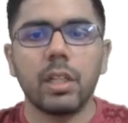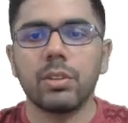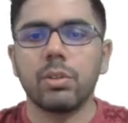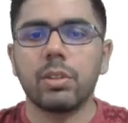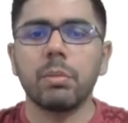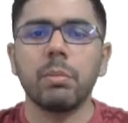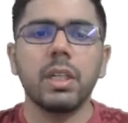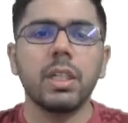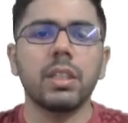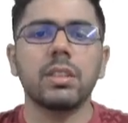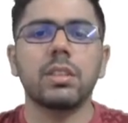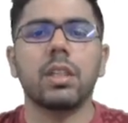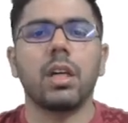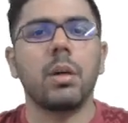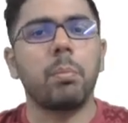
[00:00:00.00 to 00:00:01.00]
So
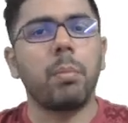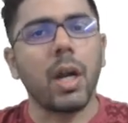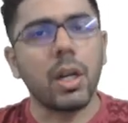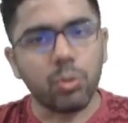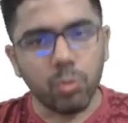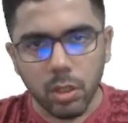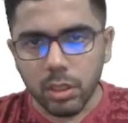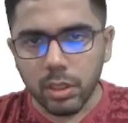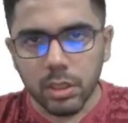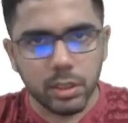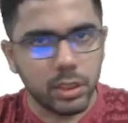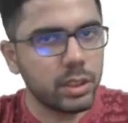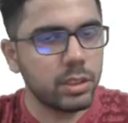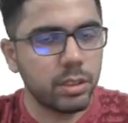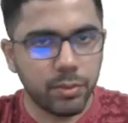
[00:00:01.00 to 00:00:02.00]
remainders, part 1.
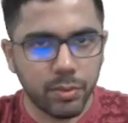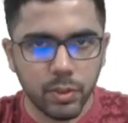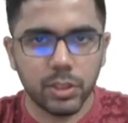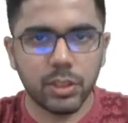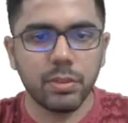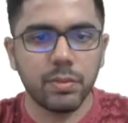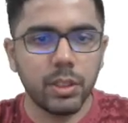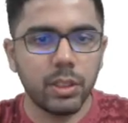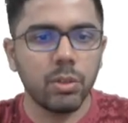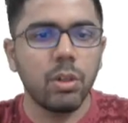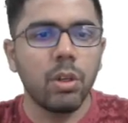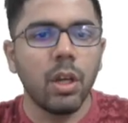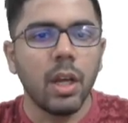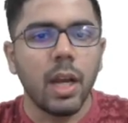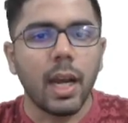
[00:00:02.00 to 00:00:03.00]
This is the first video,
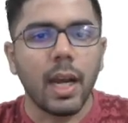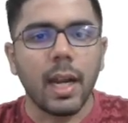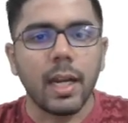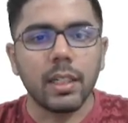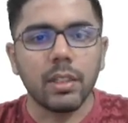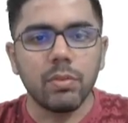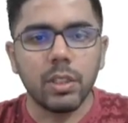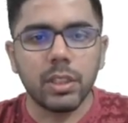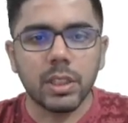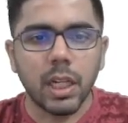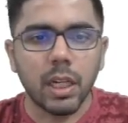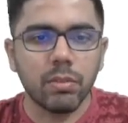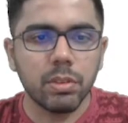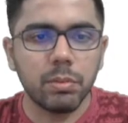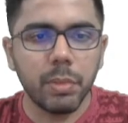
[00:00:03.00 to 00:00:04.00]
and we'll
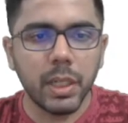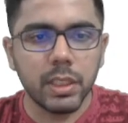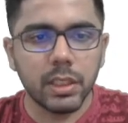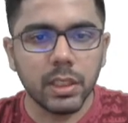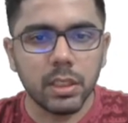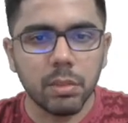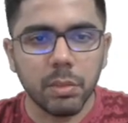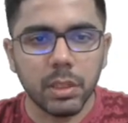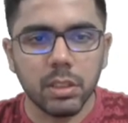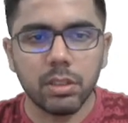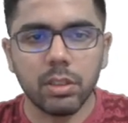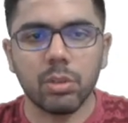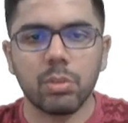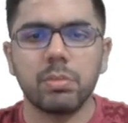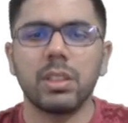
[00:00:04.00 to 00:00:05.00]
start with basic remainder
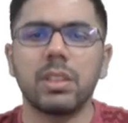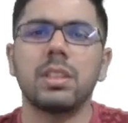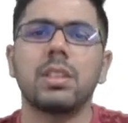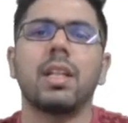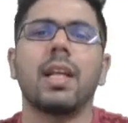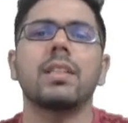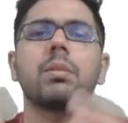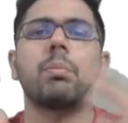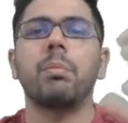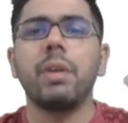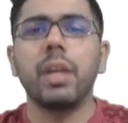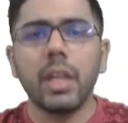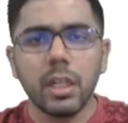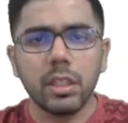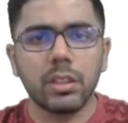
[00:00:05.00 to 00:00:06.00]
theorem. This is like the
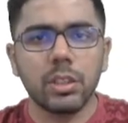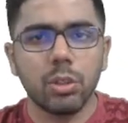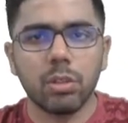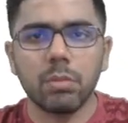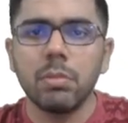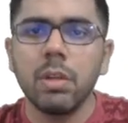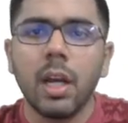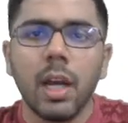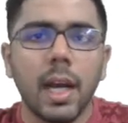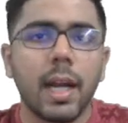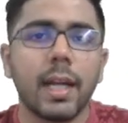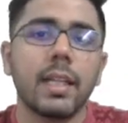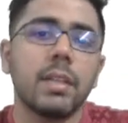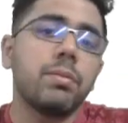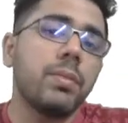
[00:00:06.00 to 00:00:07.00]
parent theorem,
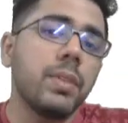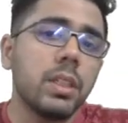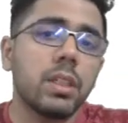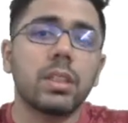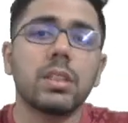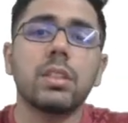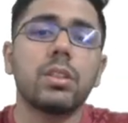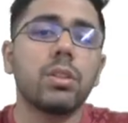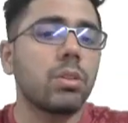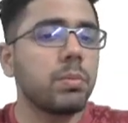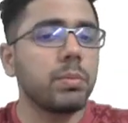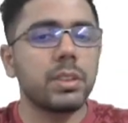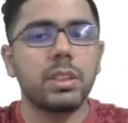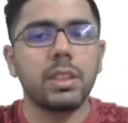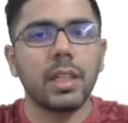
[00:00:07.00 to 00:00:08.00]
and every other theorem
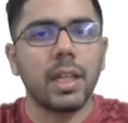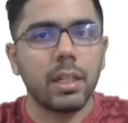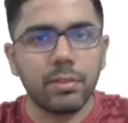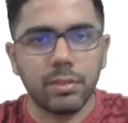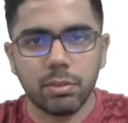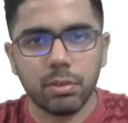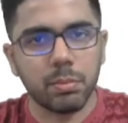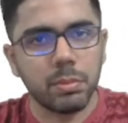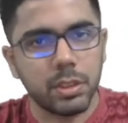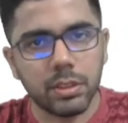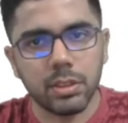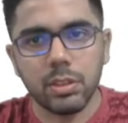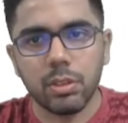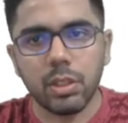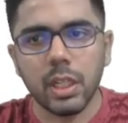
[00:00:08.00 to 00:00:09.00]
is derived from this.
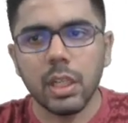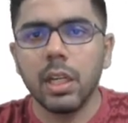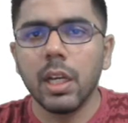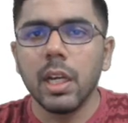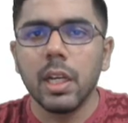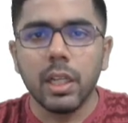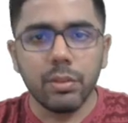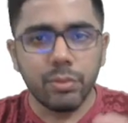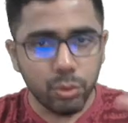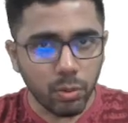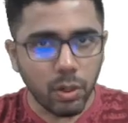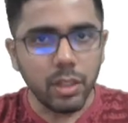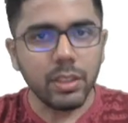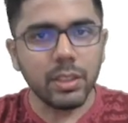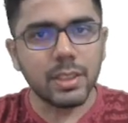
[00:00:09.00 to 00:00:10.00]
Okay, if you
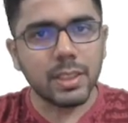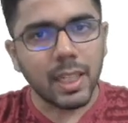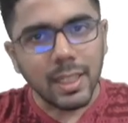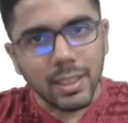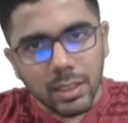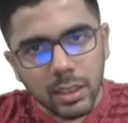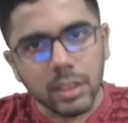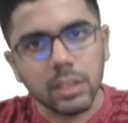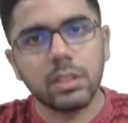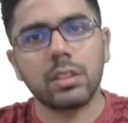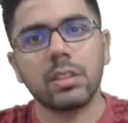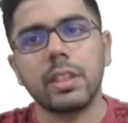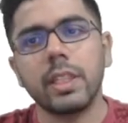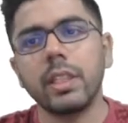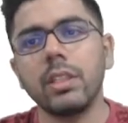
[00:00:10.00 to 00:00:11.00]
understand this,
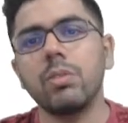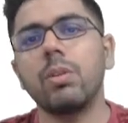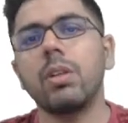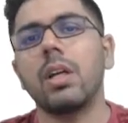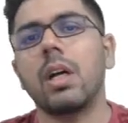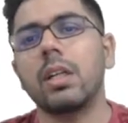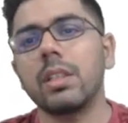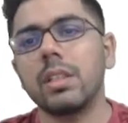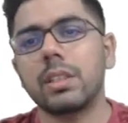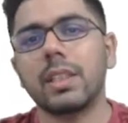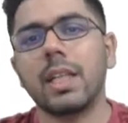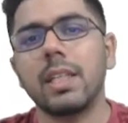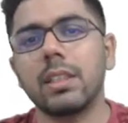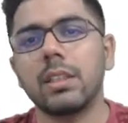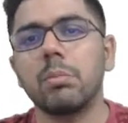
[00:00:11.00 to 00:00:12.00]
then you will
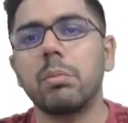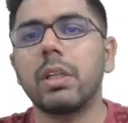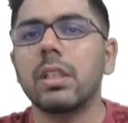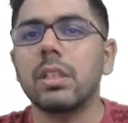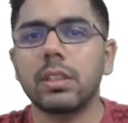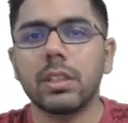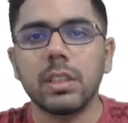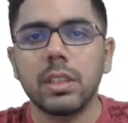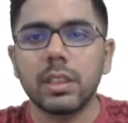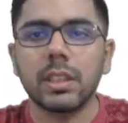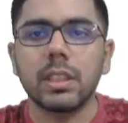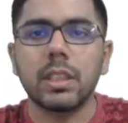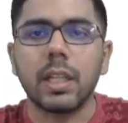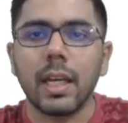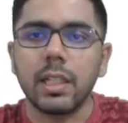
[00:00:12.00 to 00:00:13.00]
understand remainders in its
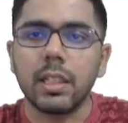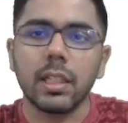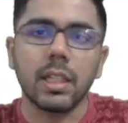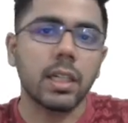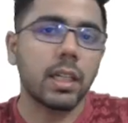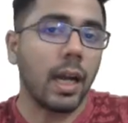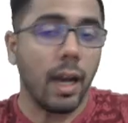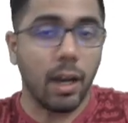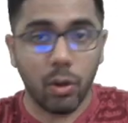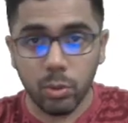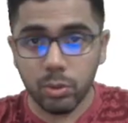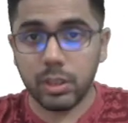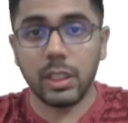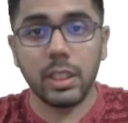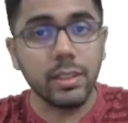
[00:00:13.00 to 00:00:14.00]
entirety, and
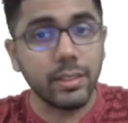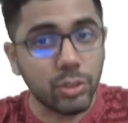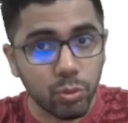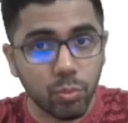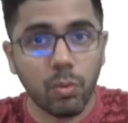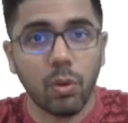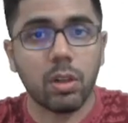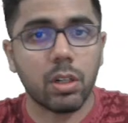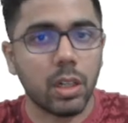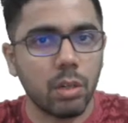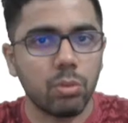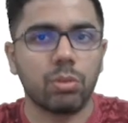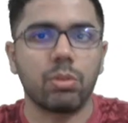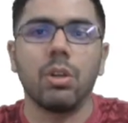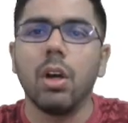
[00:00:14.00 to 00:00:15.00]
how things work
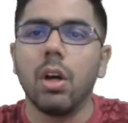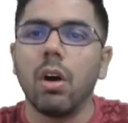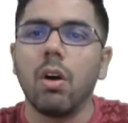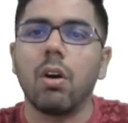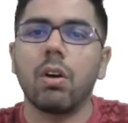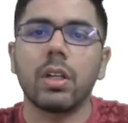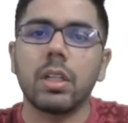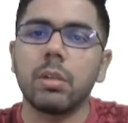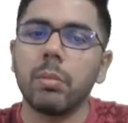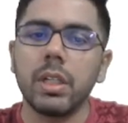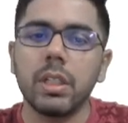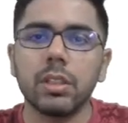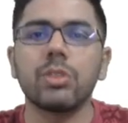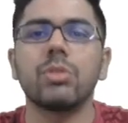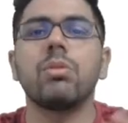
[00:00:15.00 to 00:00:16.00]
out on
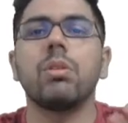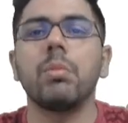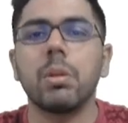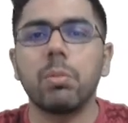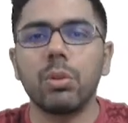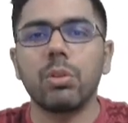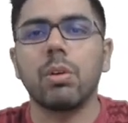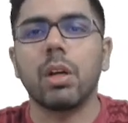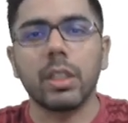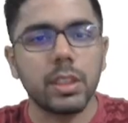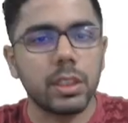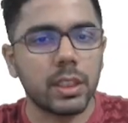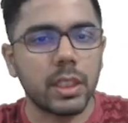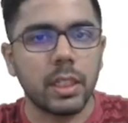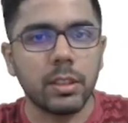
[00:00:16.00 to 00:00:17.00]
remainders you will be able to
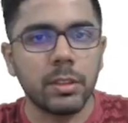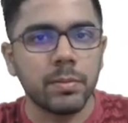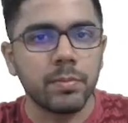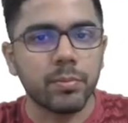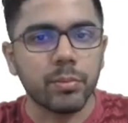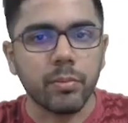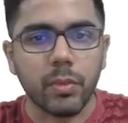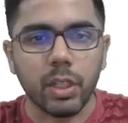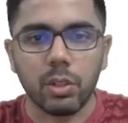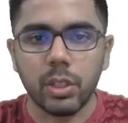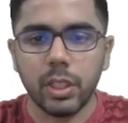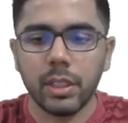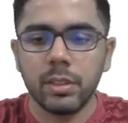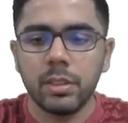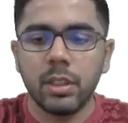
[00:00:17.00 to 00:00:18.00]
understand.
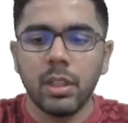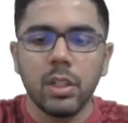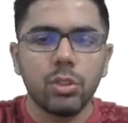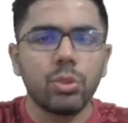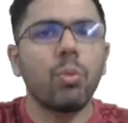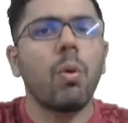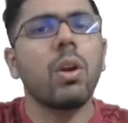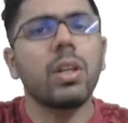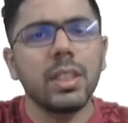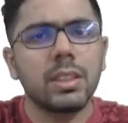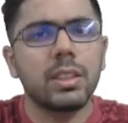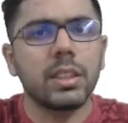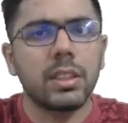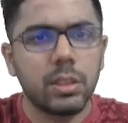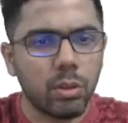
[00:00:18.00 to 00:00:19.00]
Okay, so what is
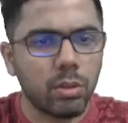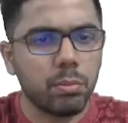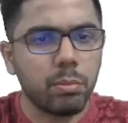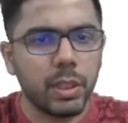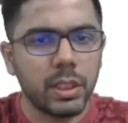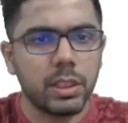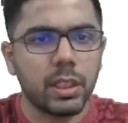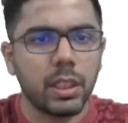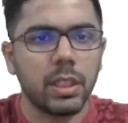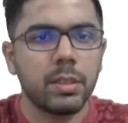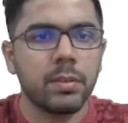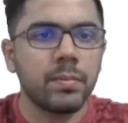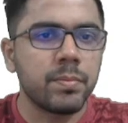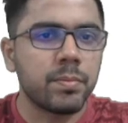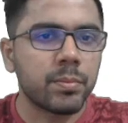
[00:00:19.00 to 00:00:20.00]
this theorem basically?
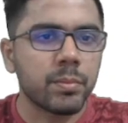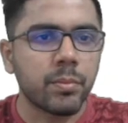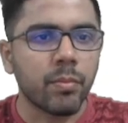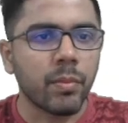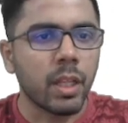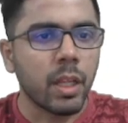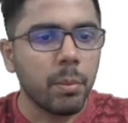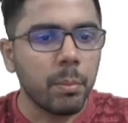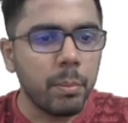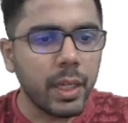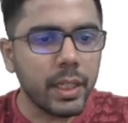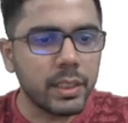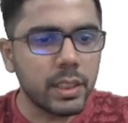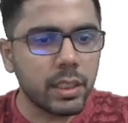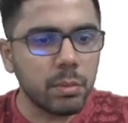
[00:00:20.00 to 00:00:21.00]

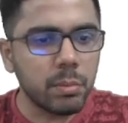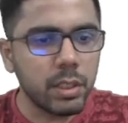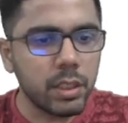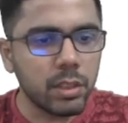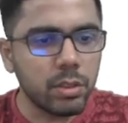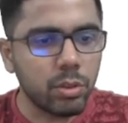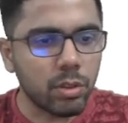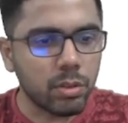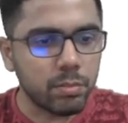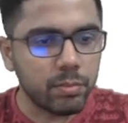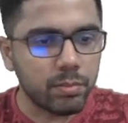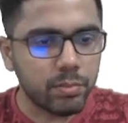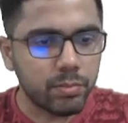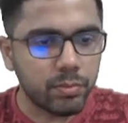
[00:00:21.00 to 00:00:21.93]
Basic remainder theorem.